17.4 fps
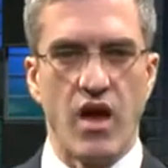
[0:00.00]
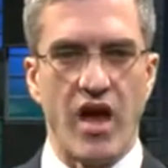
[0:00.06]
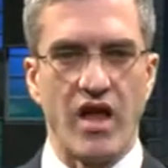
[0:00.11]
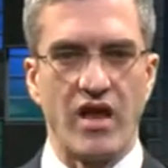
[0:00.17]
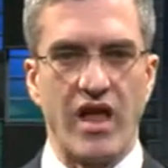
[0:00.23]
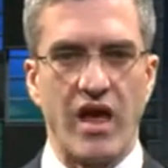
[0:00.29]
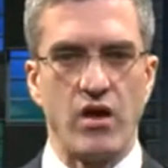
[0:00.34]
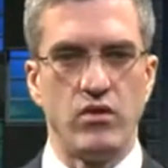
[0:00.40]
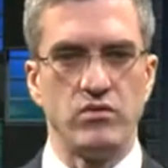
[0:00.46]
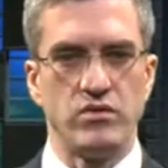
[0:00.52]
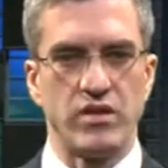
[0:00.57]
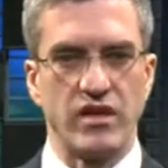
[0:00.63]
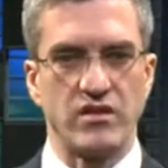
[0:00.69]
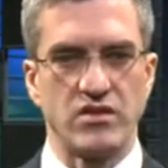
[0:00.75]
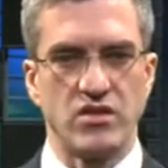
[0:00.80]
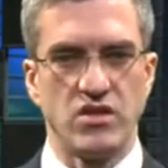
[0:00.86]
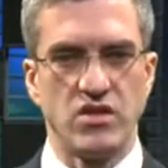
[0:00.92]
allowed
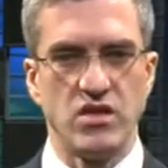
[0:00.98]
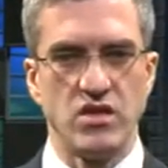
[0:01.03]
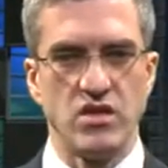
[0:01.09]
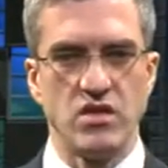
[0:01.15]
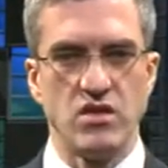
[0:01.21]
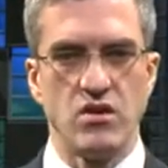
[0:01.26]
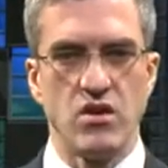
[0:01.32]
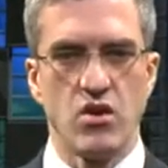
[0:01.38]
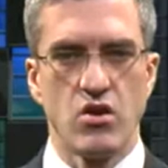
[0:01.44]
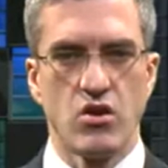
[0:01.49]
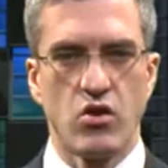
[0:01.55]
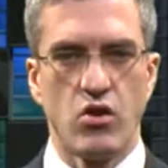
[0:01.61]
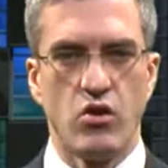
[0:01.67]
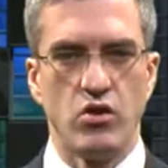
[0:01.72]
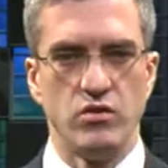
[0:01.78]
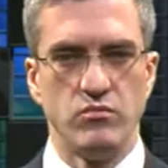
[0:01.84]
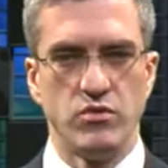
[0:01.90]
at key
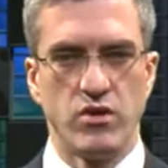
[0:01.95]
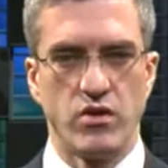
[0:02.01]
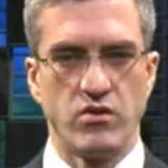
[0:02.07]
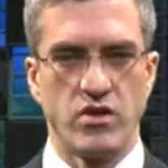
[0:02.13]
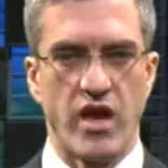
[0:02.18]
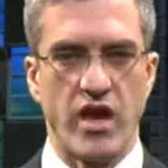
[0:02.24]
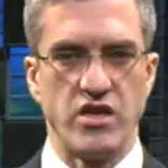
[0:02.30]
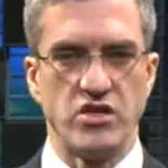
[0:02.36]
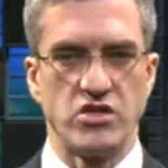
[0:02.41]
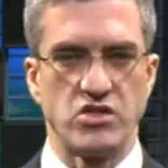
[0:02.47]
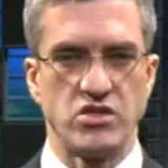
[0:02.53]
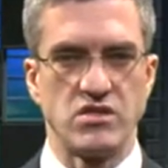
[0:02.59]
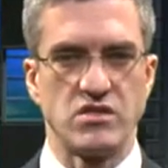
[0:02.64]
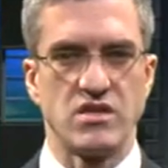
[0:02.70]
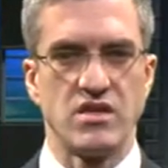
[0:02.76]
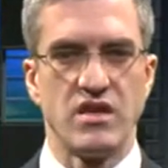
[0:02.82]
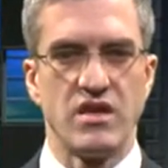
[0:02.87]
column
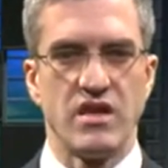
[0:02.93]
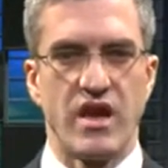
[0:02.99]
locations